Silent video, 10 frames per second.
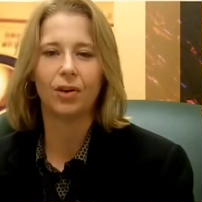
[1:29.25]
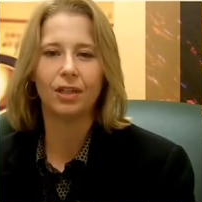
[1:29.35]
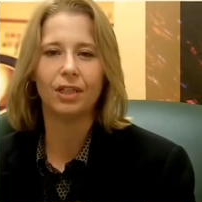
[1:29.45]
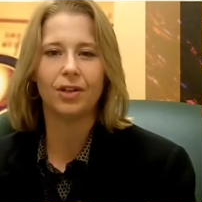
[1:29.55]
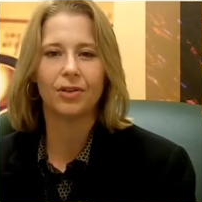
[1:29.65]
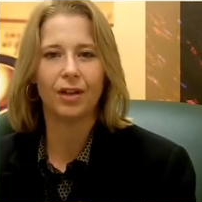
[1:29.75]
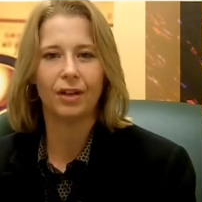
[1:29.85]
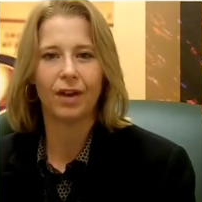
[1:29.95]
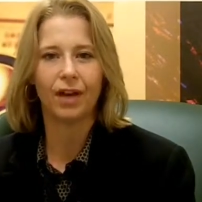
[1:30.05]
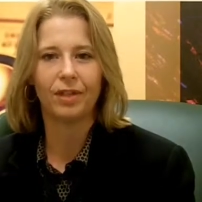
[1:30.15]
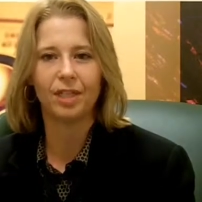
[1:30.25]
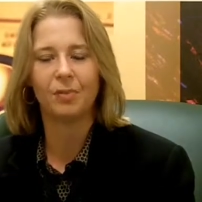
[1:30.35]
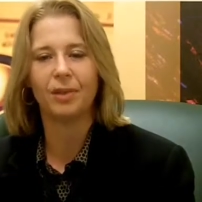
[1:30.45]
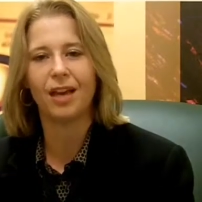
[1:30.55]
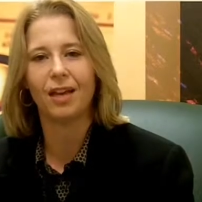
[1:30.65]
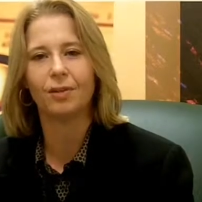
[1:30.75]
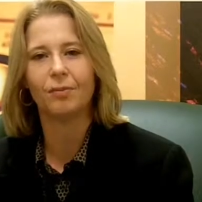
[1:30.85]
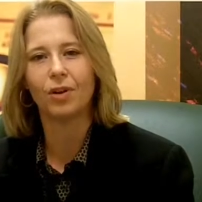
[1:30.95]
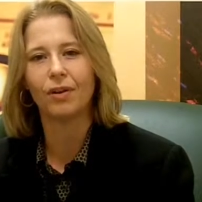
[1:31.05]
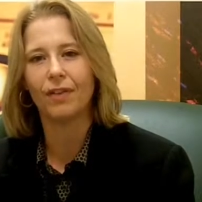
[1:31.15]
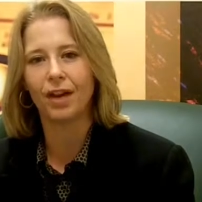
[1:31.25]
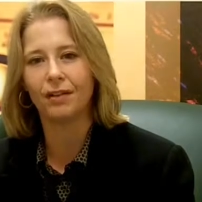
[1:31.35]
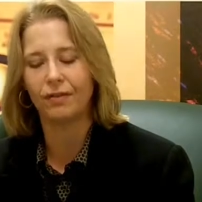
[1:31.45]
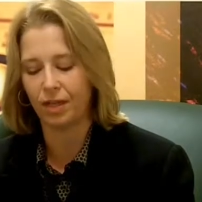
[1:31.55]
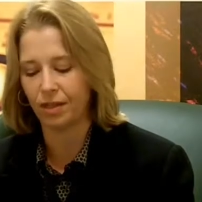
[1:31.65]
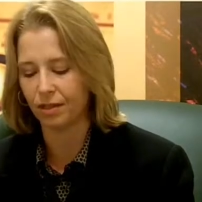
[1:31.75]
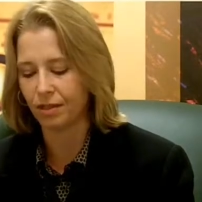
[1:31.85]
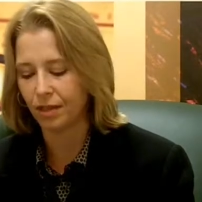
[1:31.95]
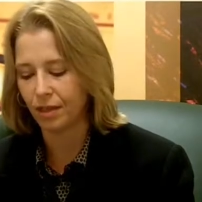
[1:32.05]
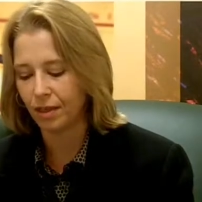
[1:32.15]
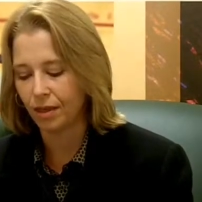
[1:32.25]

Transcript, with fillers: earlier you give I V T P A, the more effective it is.